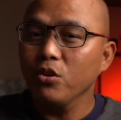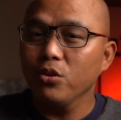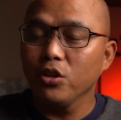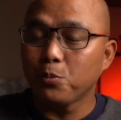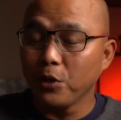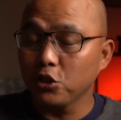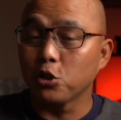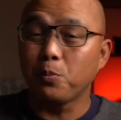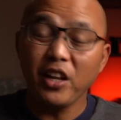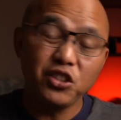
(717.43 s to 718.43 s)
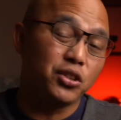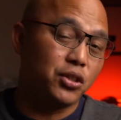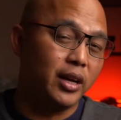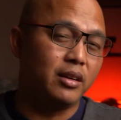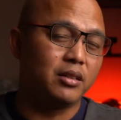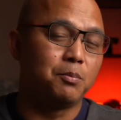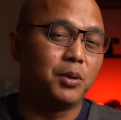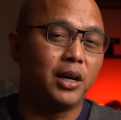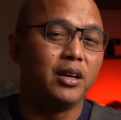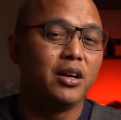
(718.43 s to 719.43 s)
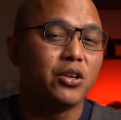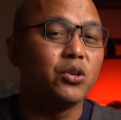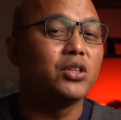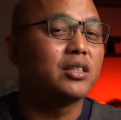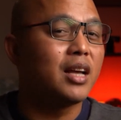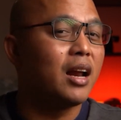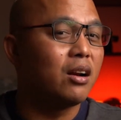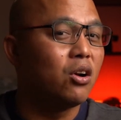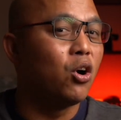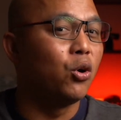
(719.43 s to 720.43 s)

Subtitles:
spring suspension trailers, but you just got to know